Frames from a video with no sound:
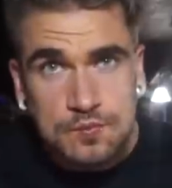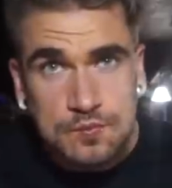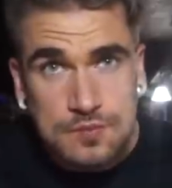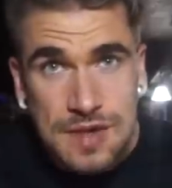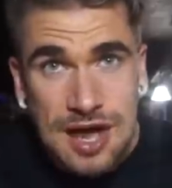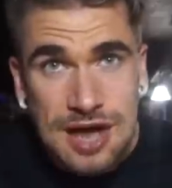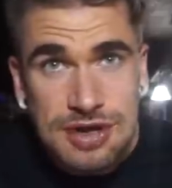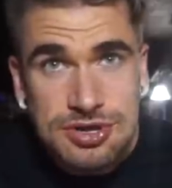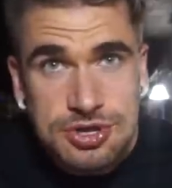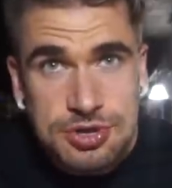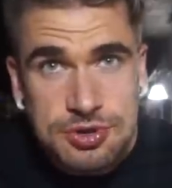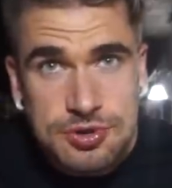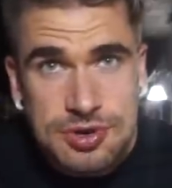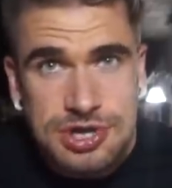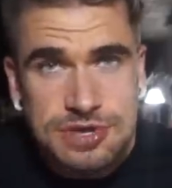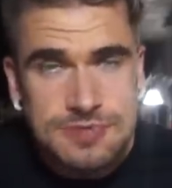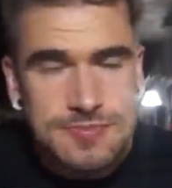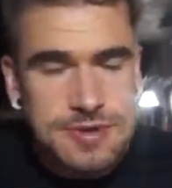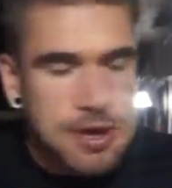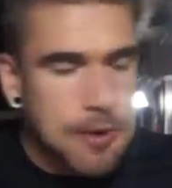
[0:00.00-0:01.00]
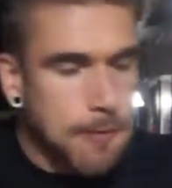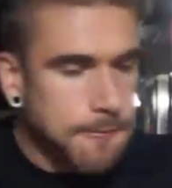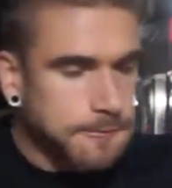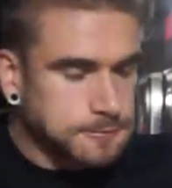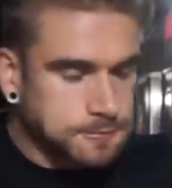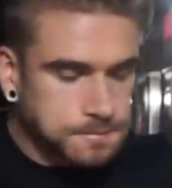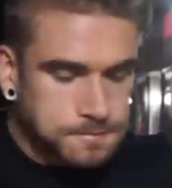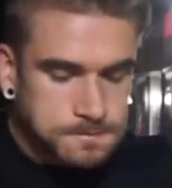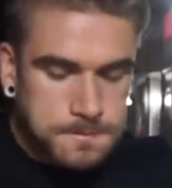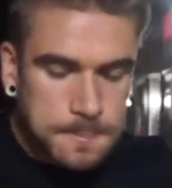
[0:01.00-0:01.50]
Nice and crispy.
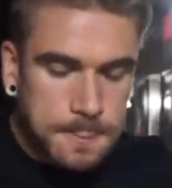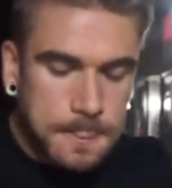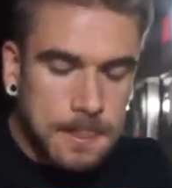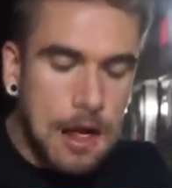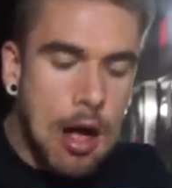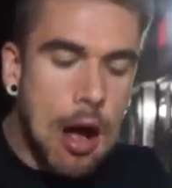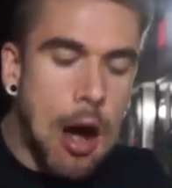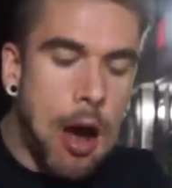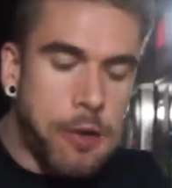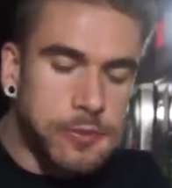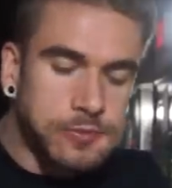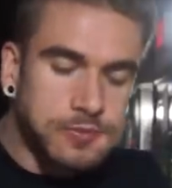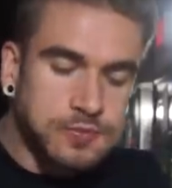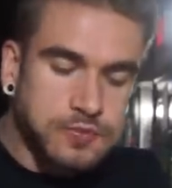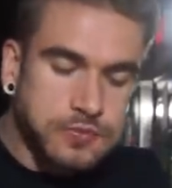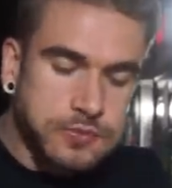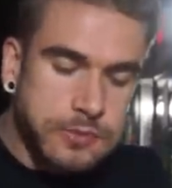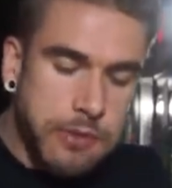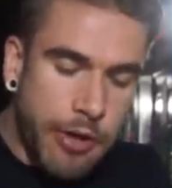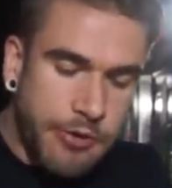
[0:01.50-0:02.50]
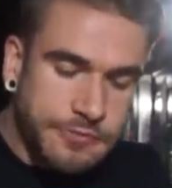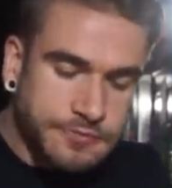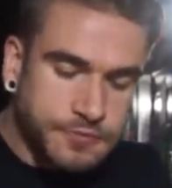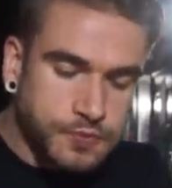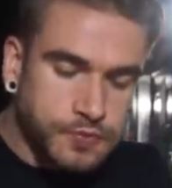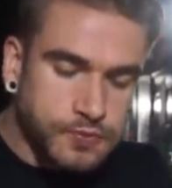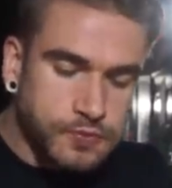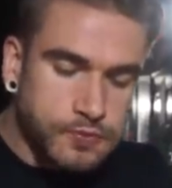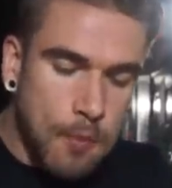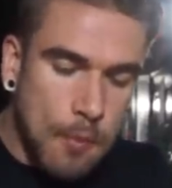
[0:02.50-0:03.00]
And by the way, if you
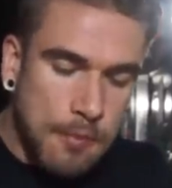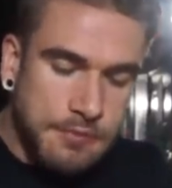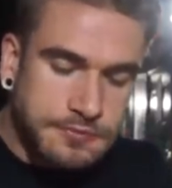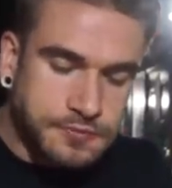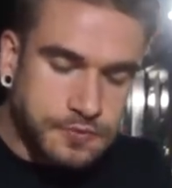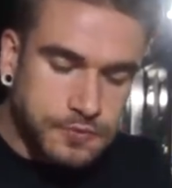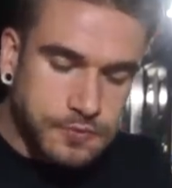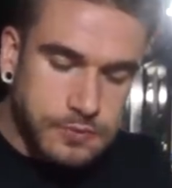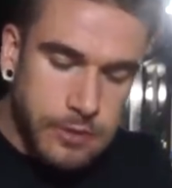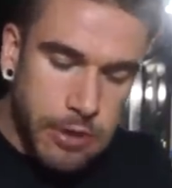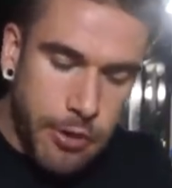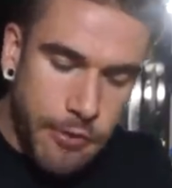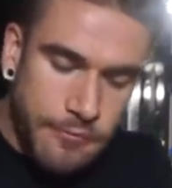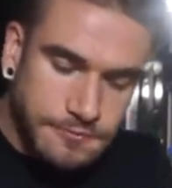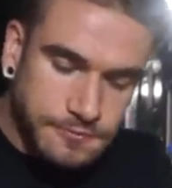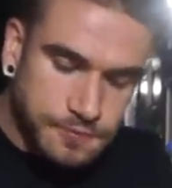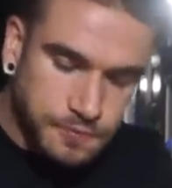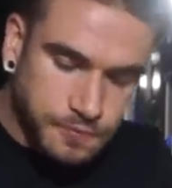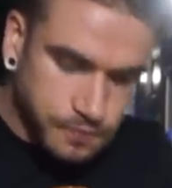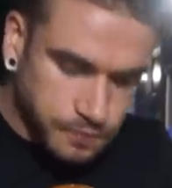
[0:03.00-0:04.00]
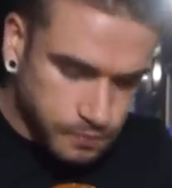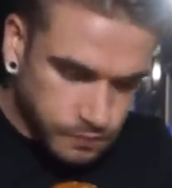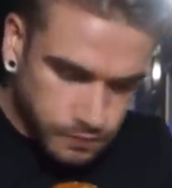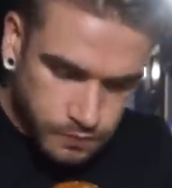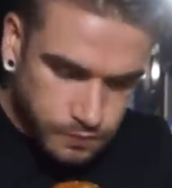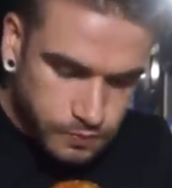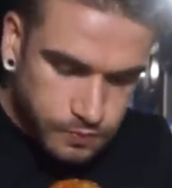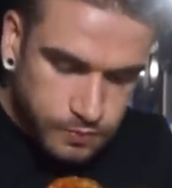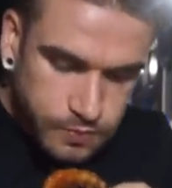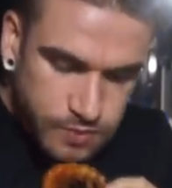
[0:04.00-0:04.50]
liked the video so far, please hit
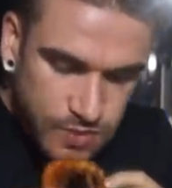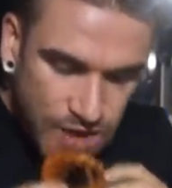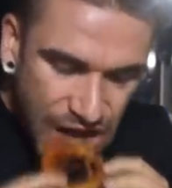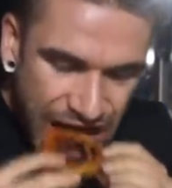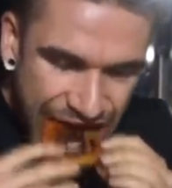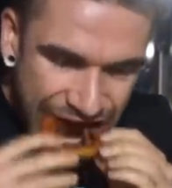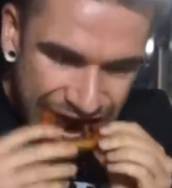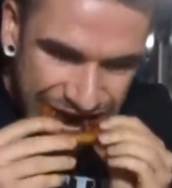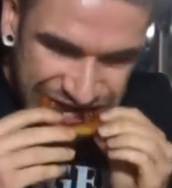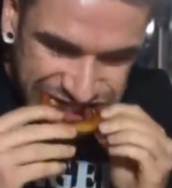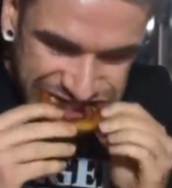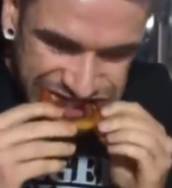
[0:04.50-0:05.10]
that like button down